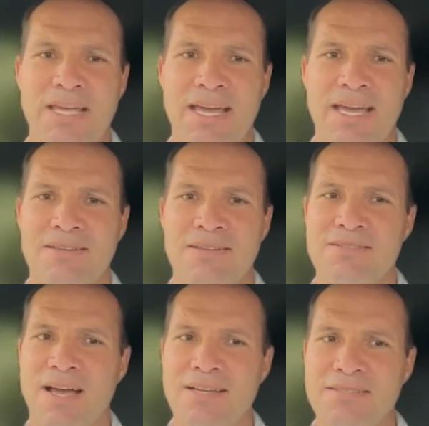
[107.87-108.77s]
and
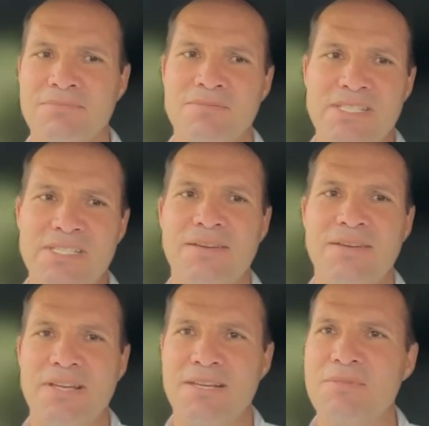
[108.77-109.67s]
saw some
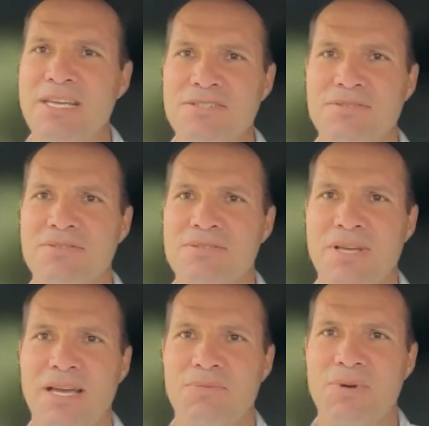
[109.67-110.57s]
significant issues
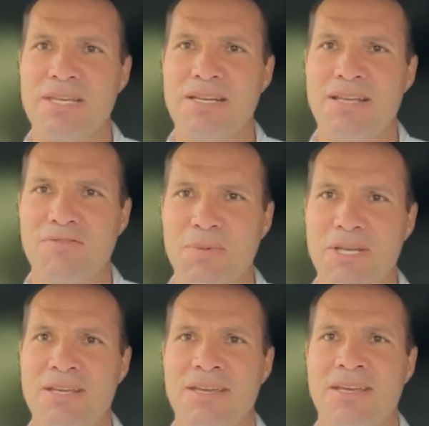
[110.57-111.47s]
within government